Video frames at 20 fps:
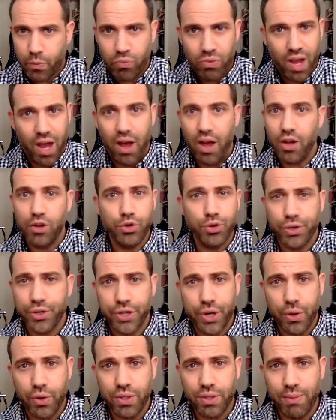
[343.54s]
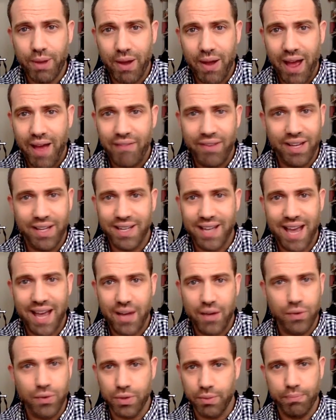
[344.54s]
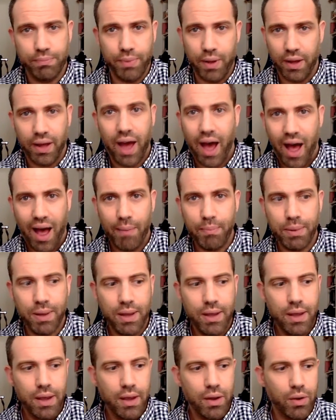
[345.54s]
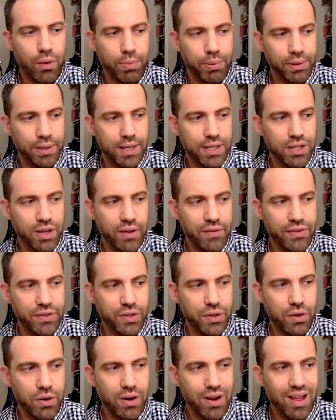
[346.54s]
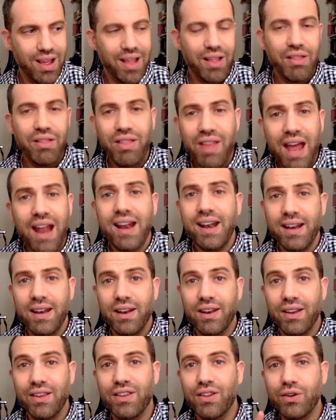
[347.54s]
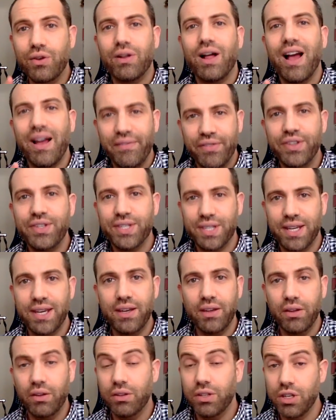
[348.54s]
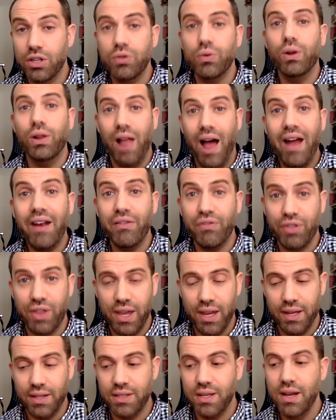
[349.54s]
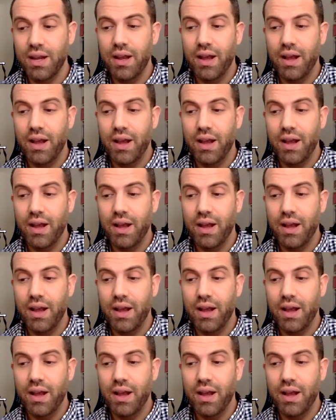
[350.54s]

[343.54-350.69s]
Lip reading: 100 jokes about having a dad who's a cop or a police officer, then you'll have the skill to do a lot of things,